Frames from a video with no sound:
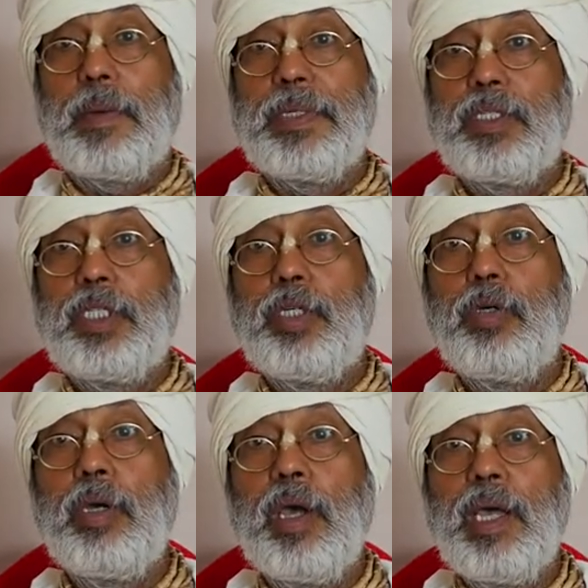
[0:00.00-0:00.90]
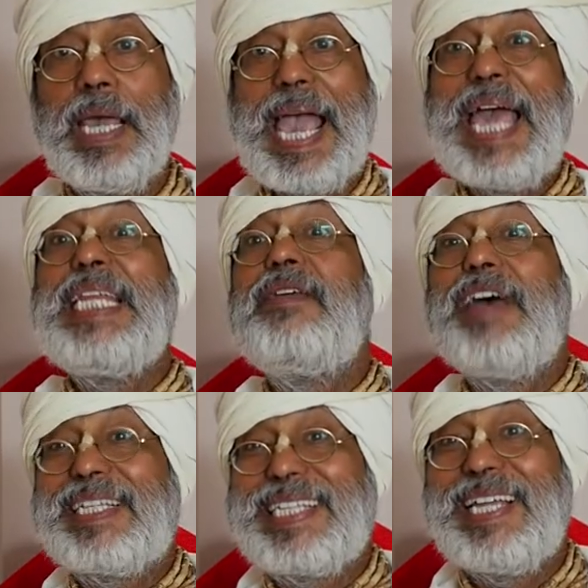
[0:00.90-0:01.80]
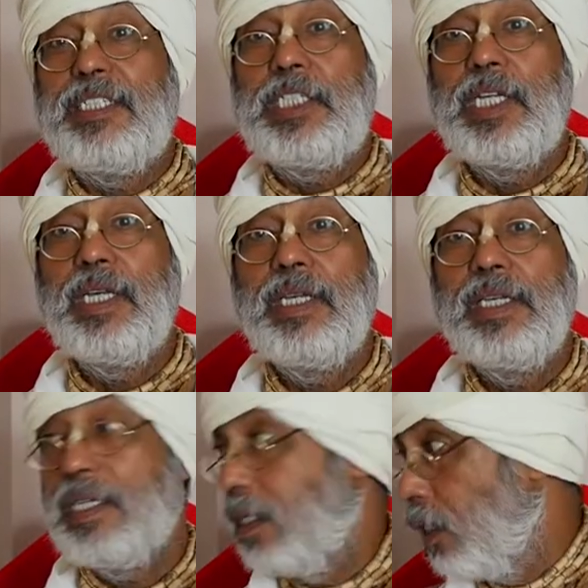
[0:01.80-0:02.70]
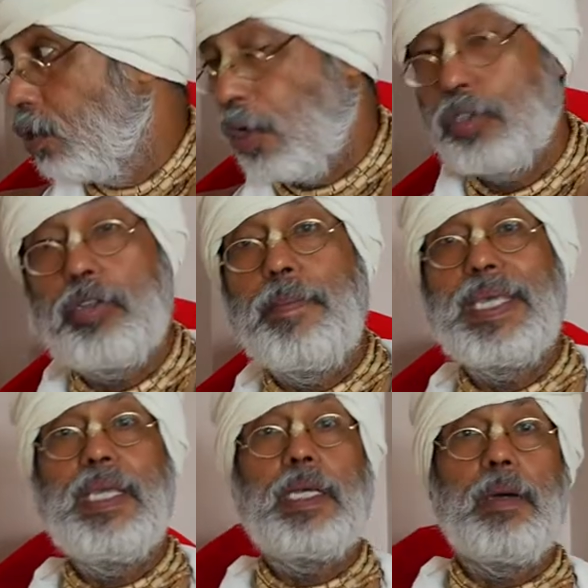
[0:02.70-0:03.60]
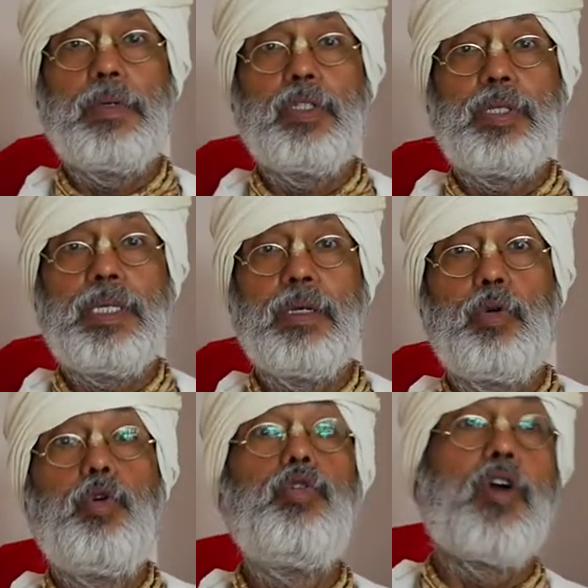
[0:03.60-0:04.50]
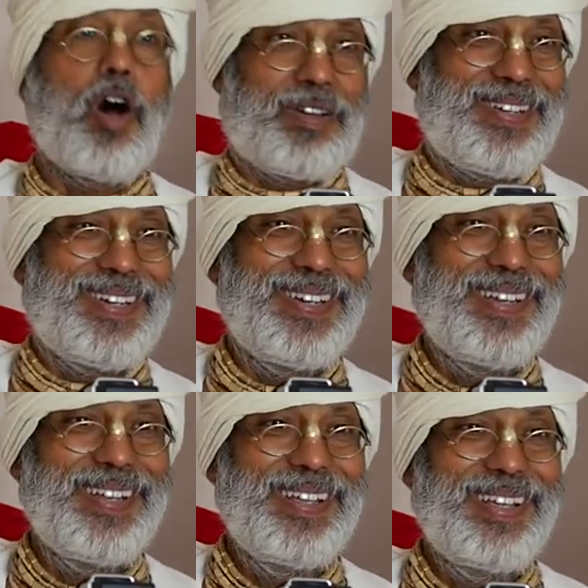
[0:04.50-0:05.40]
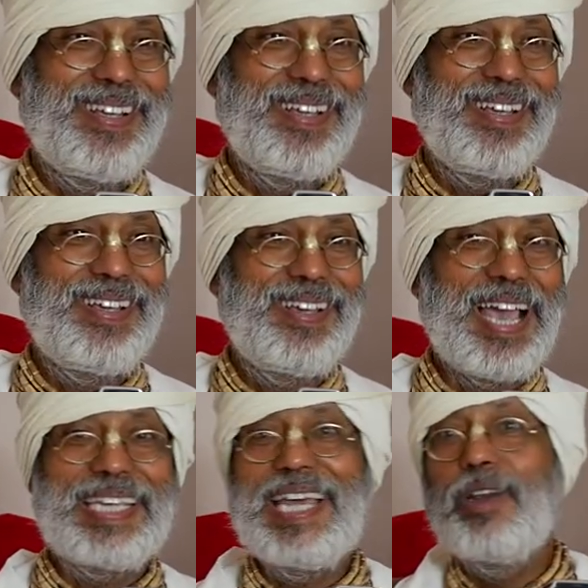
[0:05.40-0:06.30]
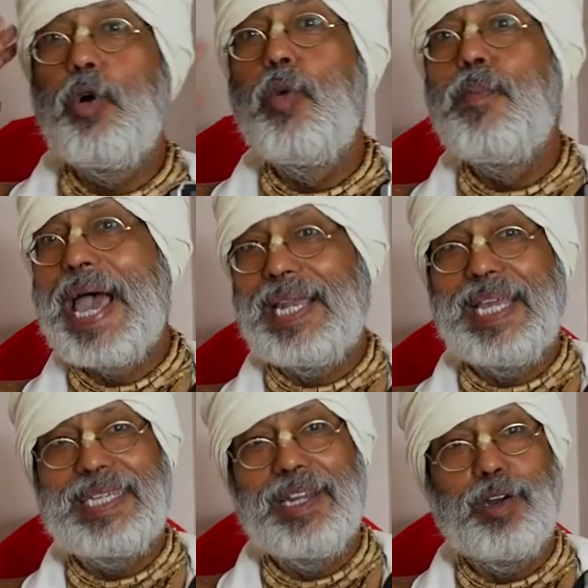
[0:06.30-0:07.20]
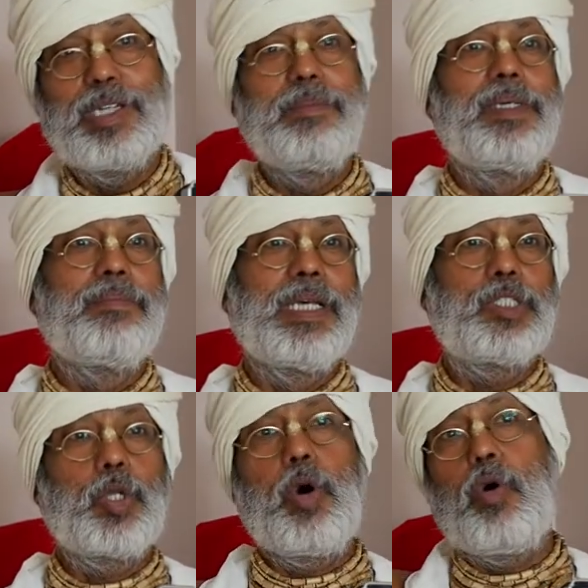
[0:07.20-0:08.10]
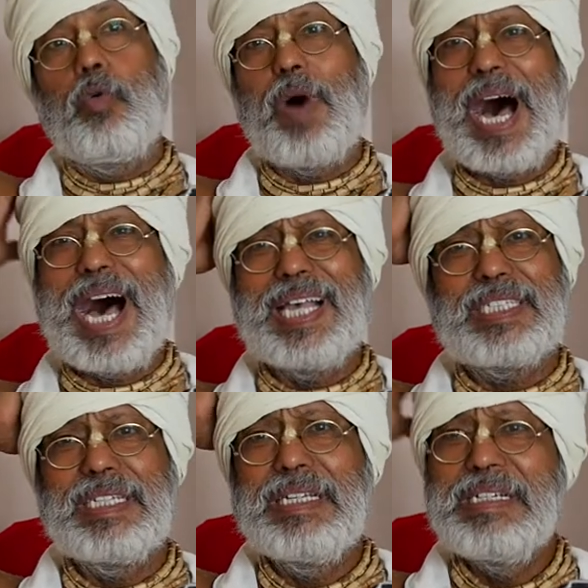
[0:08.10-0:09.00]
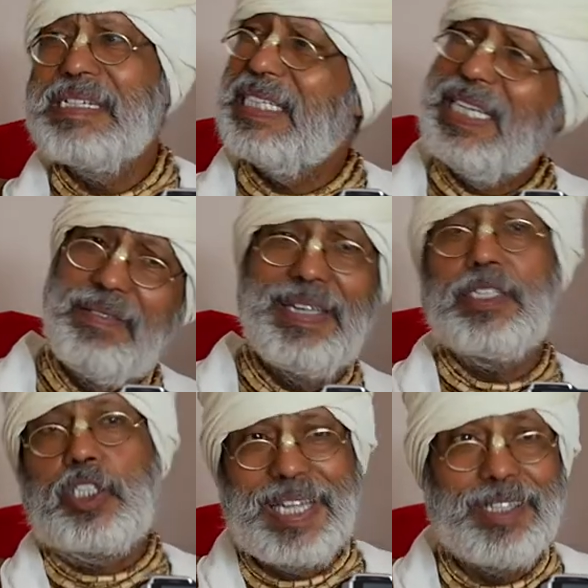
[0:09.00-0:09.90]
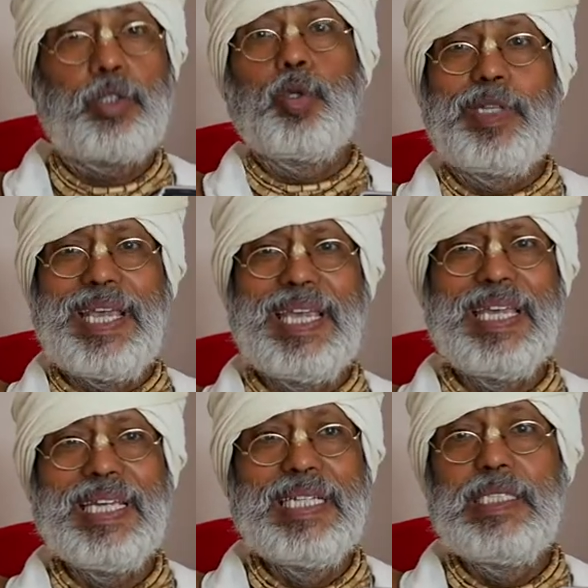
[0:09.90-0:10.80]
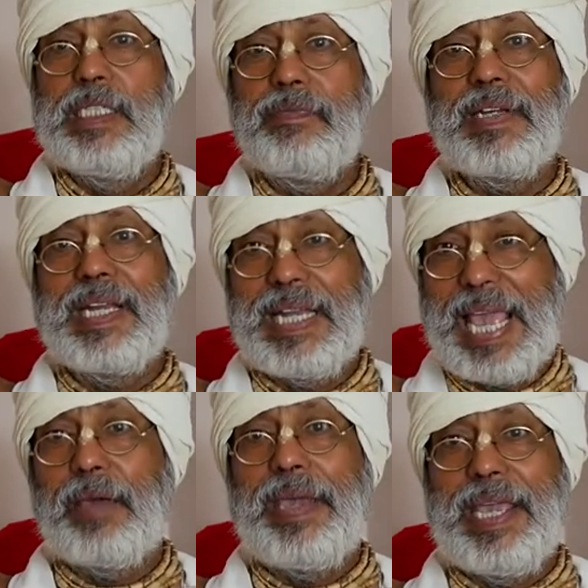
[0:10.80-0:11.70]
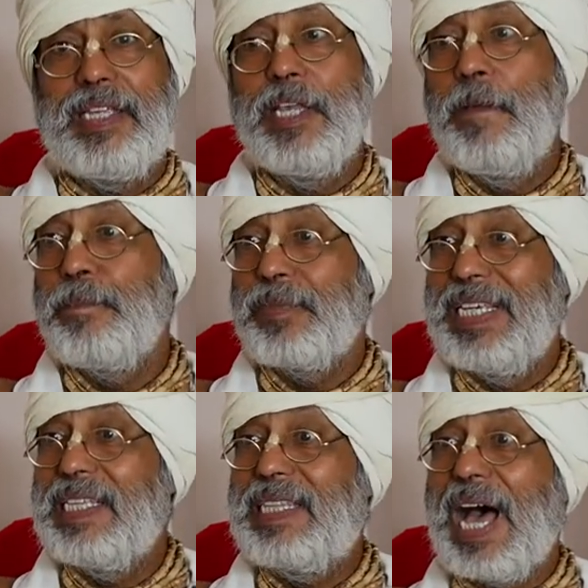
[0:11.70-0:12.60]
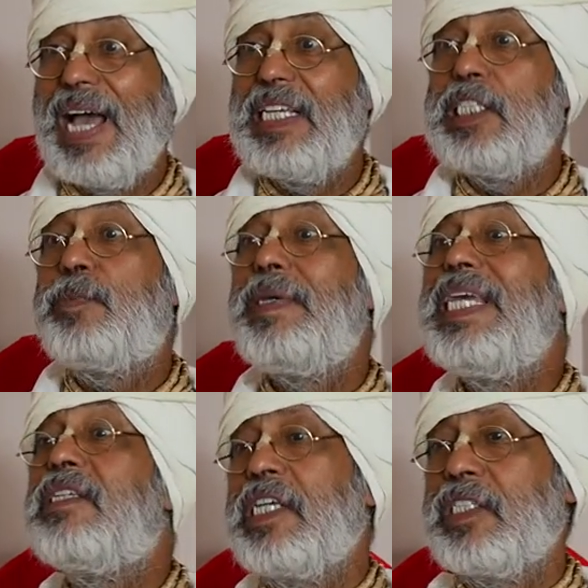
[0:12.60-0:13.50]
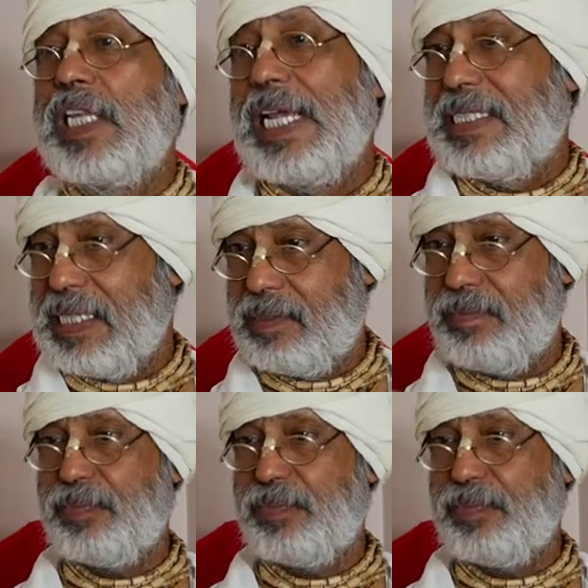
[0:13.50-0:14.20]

commentary. Annie Besant, he is also making commentary. Who not? I can go mad, I cannot remember. So vast, even still today, in different language, Gita is being translated.